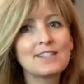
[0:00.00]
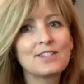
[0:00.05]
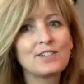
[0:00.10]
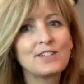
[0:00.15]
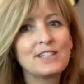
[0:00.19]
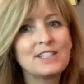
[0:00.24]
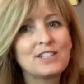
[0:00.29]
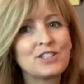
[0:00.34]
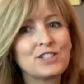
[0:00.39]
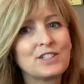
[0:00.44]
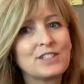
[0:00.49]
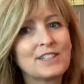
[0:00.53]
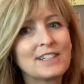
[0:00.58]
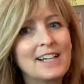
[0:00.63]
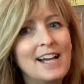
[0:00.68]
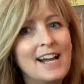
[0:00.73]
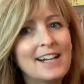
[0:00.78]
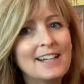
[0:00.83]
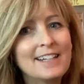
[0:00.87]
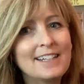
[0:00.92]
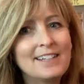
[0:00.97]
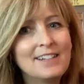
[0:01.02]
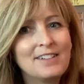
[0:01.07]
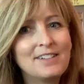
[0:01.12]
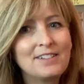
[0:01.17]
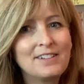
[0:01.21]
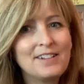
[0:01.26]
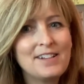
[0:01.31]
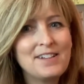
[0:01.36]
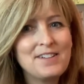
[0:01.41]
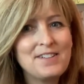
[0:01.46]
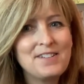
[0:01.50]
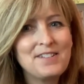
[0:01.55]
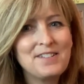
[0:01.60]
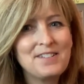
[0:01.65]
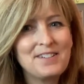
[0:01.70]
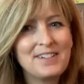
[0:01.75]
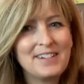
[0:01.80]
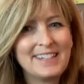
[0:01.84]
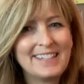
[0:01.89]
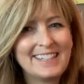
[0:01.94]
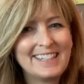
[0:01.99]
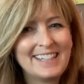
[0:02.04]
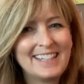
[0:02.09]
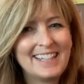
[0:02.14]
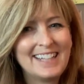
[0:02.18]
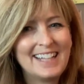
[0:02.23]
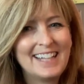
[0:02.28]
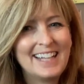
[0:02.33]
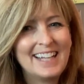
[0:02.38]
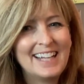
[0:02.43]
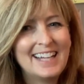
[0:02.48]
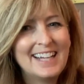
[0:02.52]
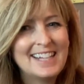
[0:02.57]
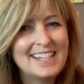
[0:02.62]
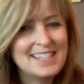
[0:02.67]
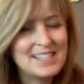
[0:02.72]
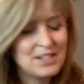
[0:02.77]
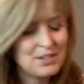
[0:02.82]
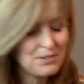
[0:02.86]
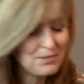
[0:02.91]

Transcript: creature, cock-a-doodle-doo. It's a